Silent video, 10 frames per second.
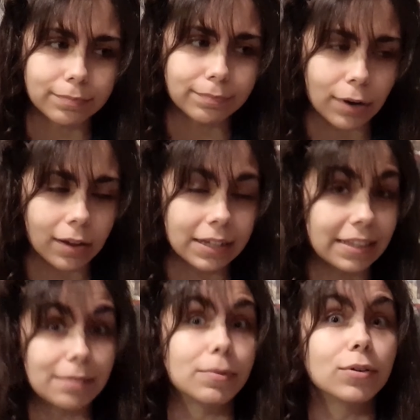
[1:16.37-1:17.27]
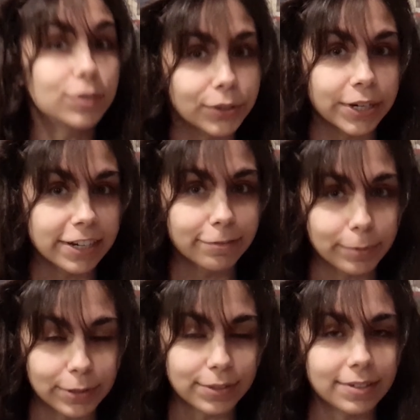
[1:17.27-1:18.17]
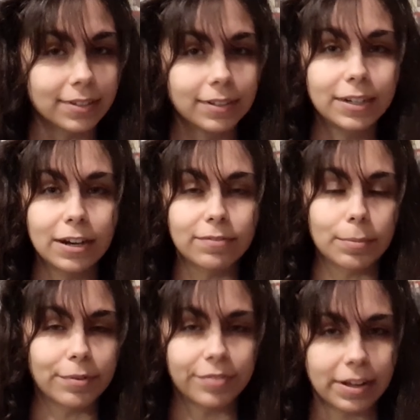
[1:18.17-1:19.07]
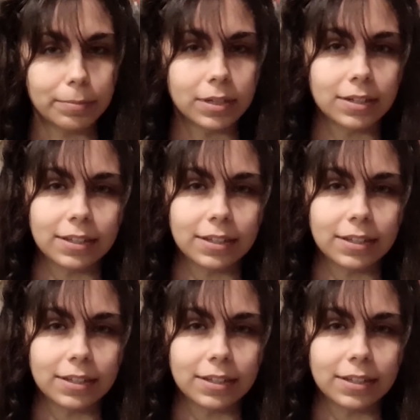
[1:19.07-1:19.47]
probably the most creative person from our family.